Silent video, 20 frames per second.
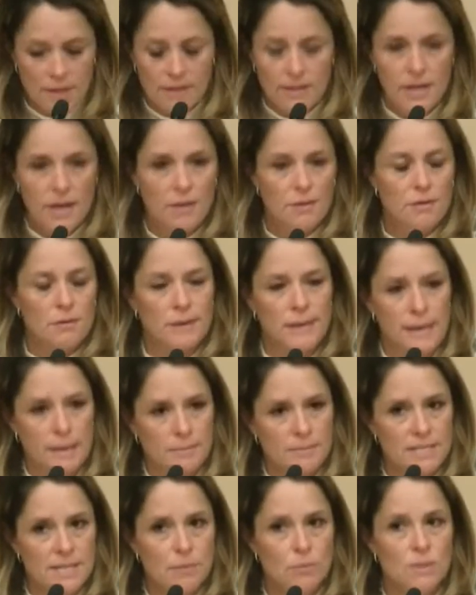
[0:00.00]
The other
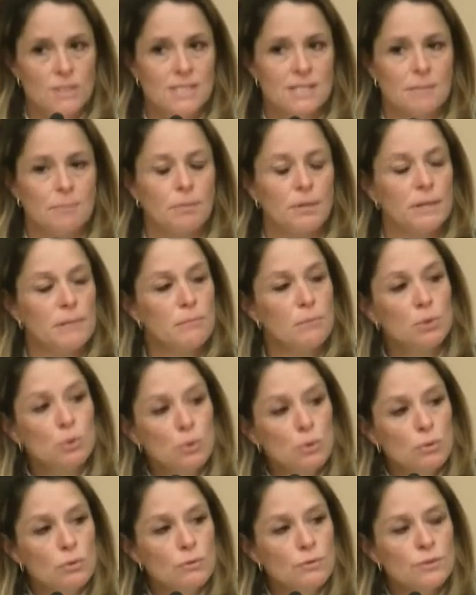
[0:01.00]
EMT was simply
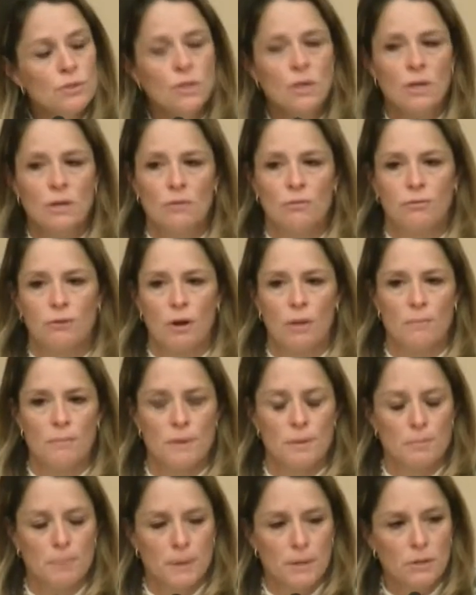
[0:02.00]
moved from
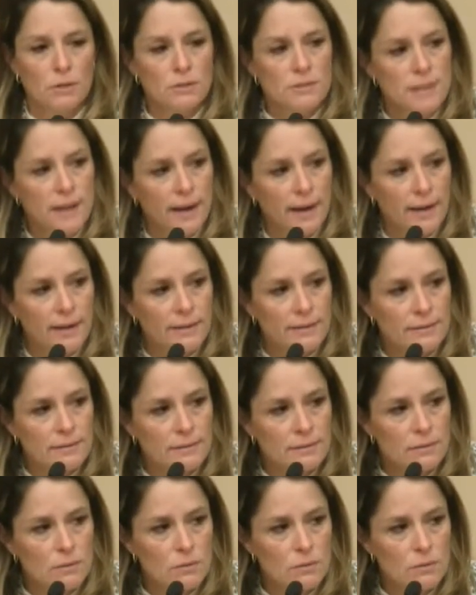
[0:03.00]
the building